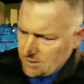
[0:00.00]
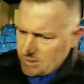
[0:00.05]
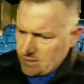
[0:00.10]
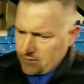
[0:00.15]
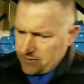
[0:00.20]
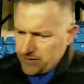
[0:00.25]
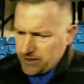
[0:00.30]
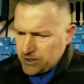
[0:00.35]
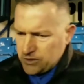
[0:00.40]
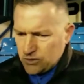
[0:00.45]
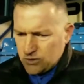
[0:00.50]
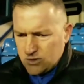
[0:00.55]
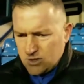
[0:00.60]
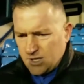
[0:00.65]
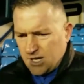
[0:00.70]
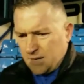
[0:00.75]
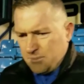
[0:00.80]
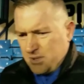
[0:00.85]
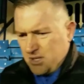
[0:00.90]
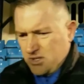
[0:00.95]
officials
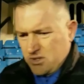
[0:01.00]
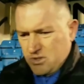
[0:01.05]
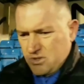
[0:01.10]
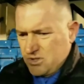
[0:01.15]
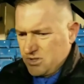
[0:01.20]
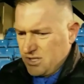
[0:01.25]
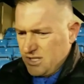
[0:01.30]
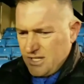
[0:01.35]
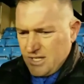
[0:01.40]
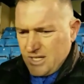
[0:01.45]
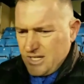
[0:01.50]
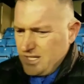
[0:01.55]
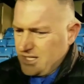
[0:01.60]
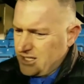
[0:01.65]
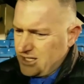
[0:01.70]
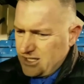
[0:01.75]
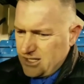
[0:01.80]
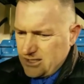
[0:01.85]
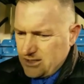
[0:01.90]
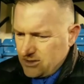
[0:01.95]
today because
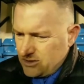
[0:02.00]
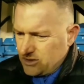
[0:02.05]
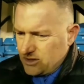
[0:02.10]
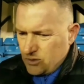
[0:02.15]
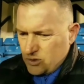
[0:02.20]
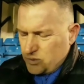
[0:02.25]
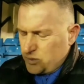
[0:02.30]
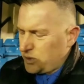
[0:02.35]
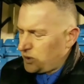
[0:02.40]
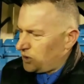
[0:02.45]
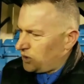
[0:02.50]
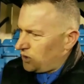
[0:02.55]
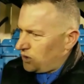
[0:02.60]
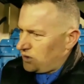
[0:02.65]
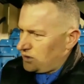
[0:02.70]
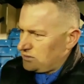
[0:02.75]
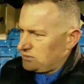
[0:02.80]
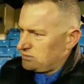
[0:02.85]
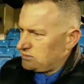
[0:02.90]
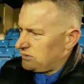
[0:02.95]
I thought it was poor.
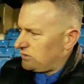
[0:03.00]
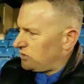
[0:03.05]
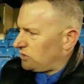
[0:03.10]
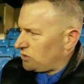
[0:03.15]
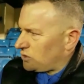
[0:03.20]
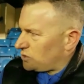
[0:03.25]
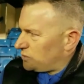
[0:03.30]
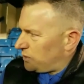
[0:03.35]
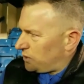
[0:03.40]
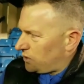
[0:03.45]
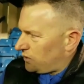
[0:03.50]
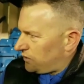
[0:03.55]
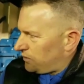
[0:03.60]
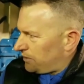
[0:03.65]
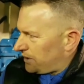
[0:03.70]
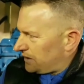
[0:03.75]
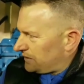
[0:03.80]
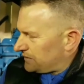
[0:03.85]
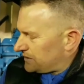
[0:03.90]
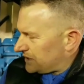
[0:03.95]
I thought it was poor
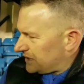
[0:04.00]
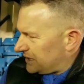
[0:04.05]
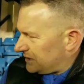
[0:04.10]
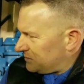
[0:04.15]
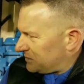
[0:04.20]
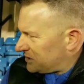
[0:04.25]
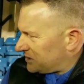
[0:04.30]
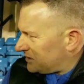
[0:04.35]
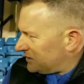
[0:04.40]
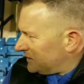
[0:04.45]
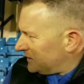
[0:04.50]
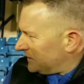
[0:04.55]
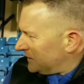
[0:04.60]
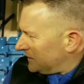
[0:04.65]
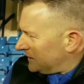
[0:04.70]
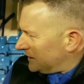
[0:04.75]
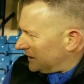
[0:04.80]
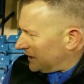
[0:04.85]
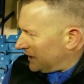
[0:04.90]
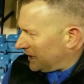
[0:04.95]
for both
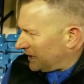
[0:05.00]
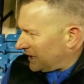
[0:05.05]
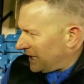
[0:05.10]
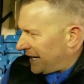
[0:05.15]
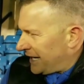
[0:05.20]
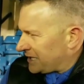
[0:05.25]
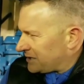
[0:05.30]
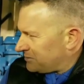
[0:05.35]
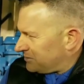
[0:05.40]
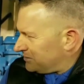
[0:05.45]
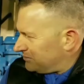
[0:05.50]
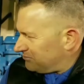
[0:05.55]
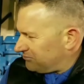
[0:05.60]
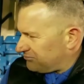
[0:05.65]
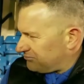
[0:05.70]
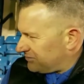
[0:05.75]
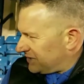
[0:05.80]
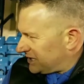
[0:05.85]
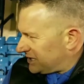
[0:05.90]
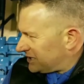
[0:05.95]
teams. Lions
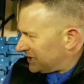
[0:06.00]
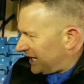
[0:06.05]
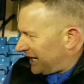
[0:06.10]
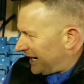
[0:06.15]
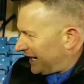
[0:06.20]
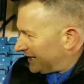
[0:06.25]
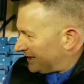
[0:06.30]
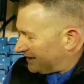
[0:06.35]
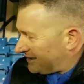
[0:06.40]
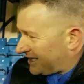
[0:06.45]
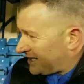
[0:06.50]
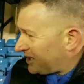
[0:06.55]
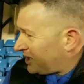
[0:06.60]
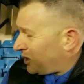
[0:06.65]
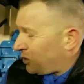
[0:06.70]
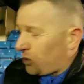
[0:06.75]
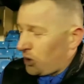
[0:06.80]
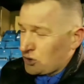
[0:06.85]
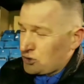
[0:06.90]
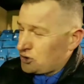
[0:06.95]
the side didn't
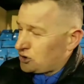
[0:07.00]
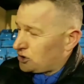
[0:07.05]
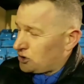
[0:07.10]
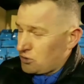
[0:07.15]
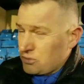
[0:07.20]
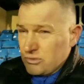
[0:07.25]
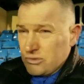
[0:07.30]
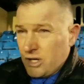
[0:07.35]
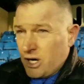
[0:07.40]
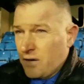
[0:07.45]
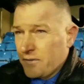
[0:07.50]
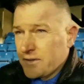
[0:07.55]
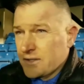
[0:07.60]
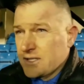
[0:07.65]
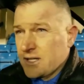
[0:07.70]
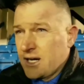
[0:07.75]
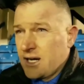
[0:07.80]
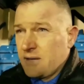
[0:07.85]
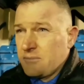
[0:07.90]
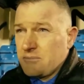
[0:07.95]
know what to do half the
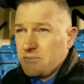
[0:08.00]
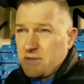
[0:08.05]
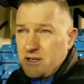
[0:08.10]
time.